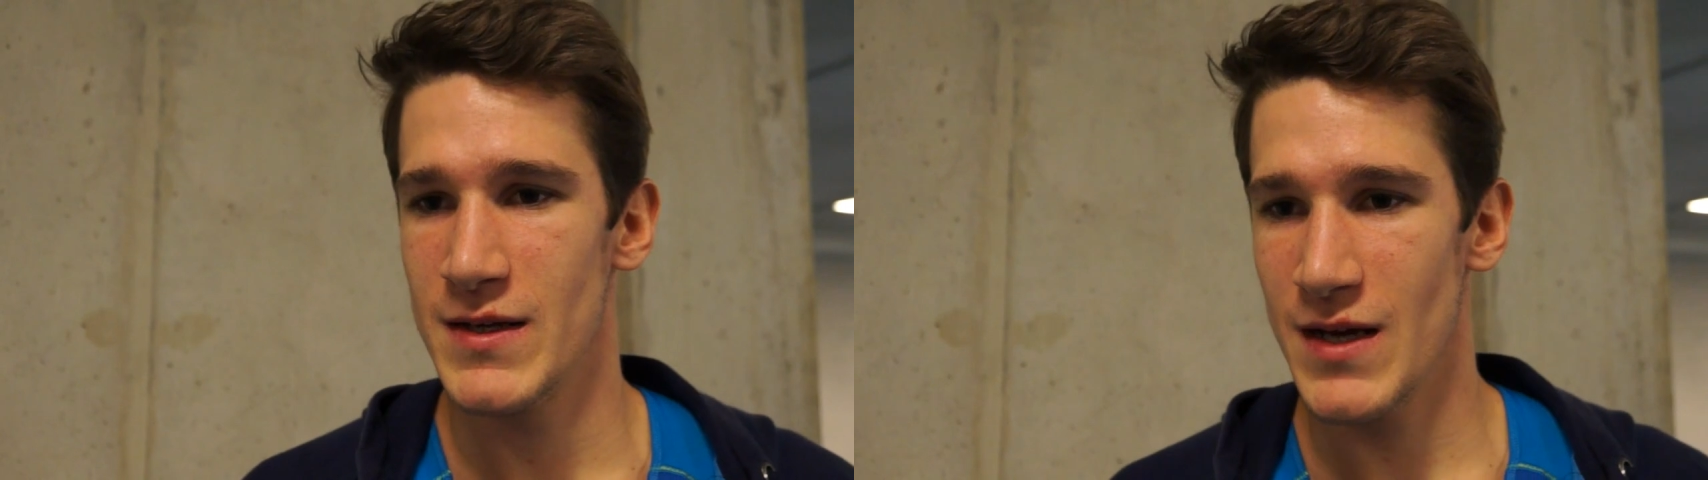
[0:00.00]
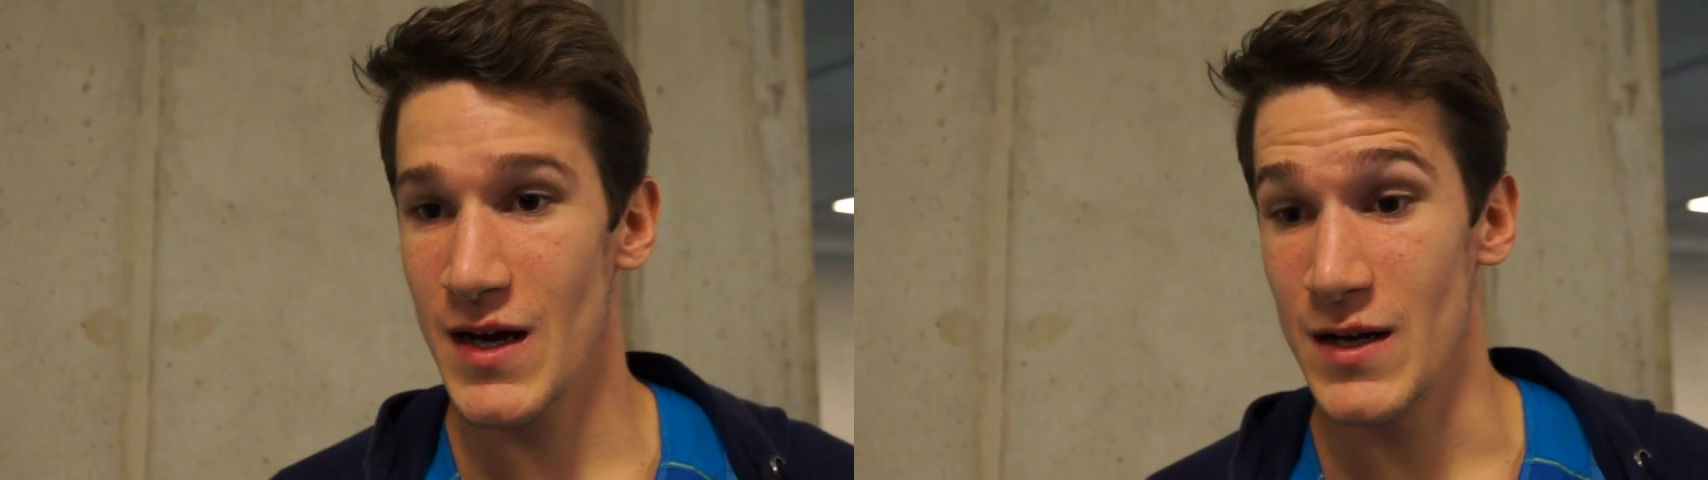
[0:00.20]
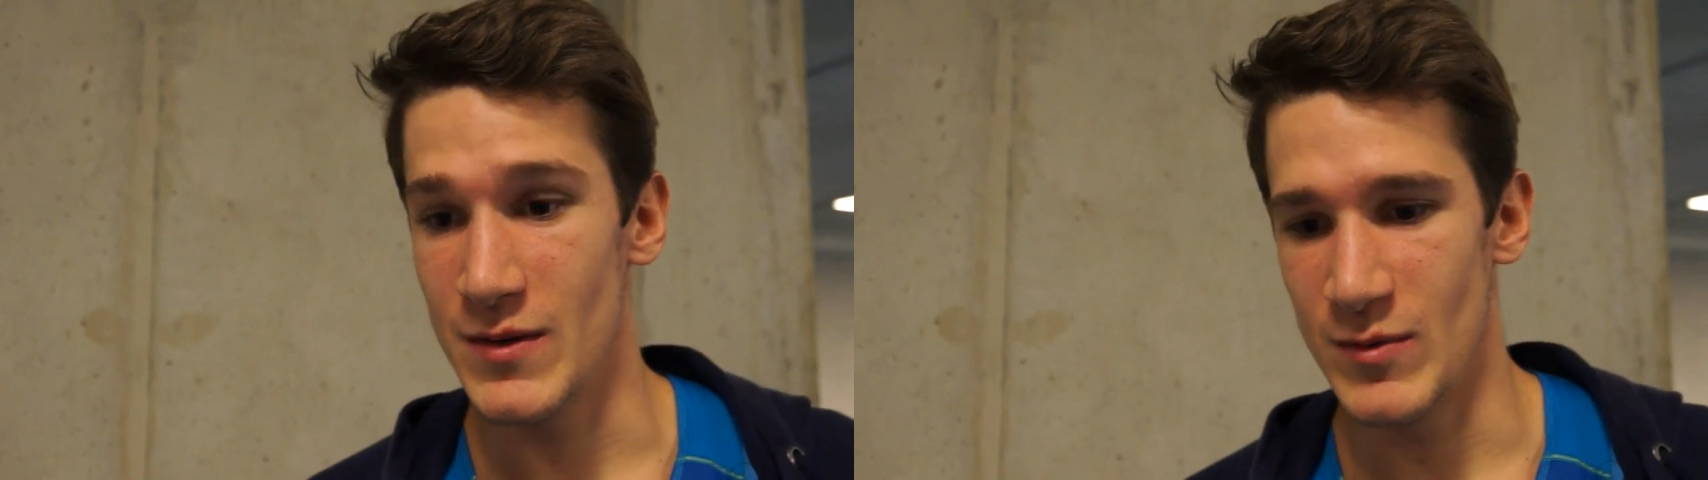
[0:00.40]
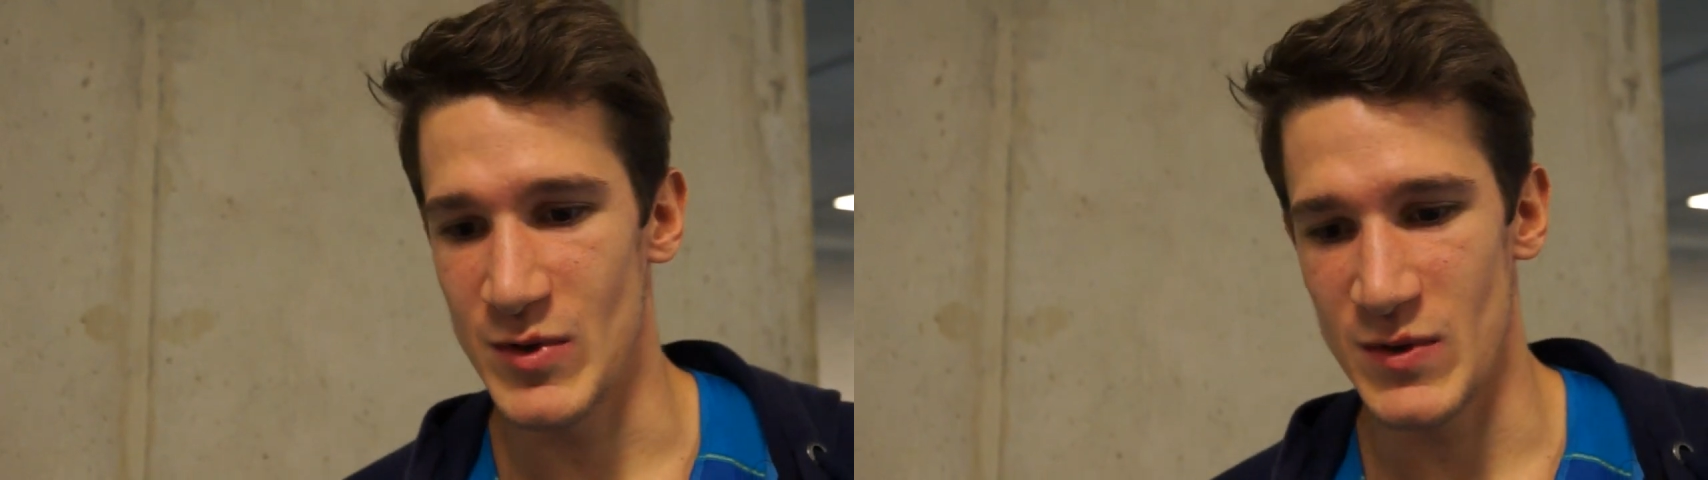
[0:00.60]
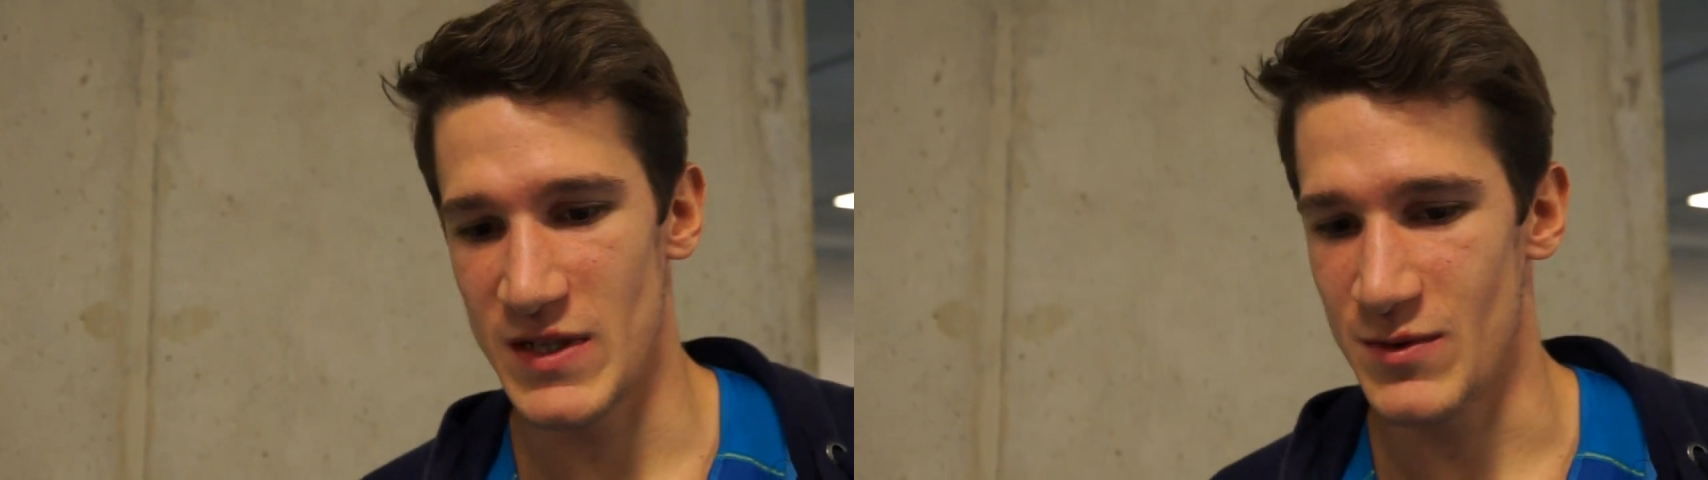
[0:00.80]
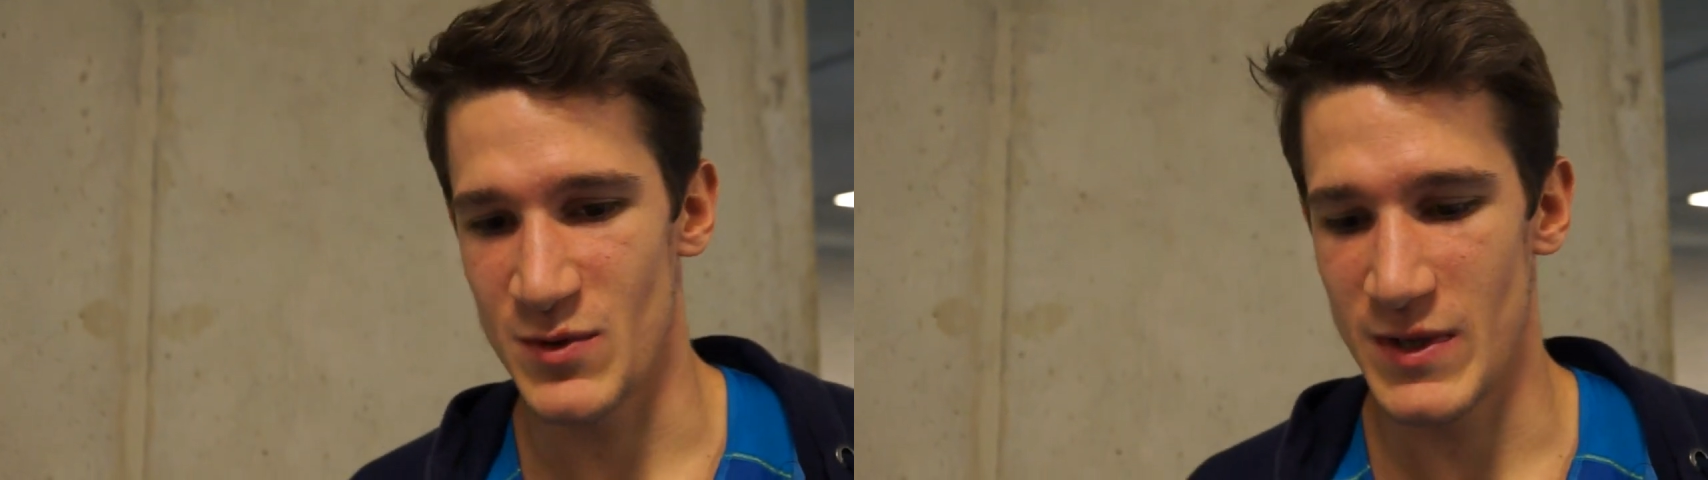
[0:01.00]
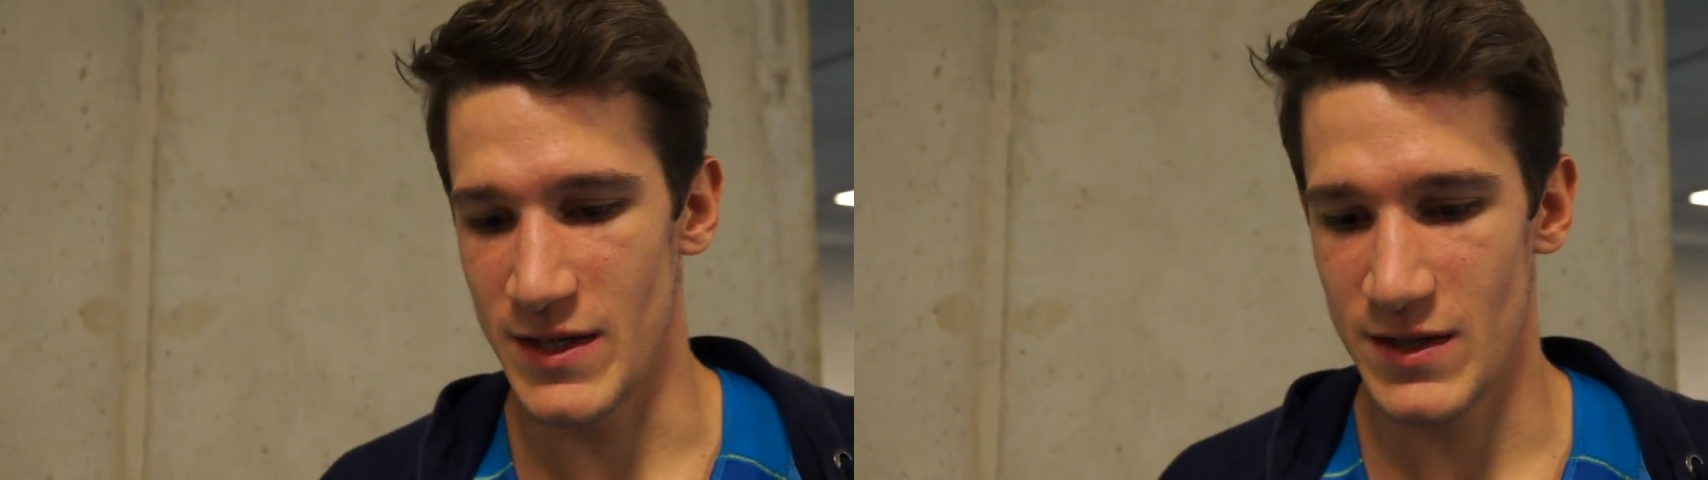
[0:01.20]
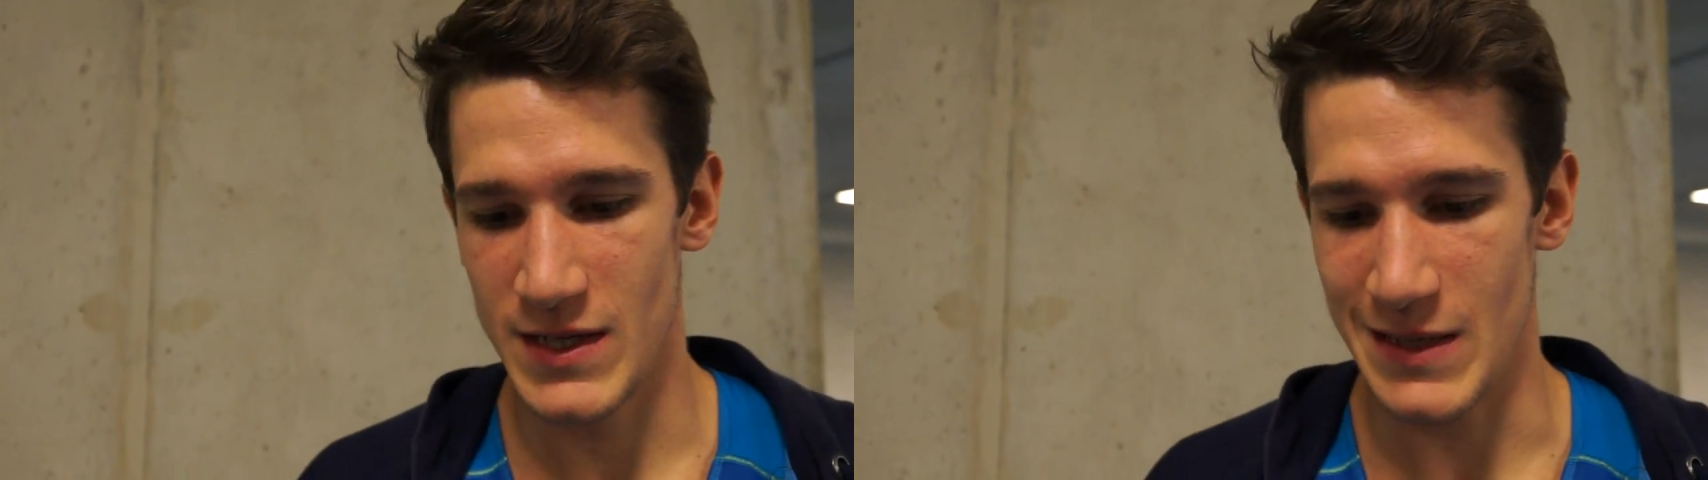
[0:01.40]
Yeah, it was it was really good.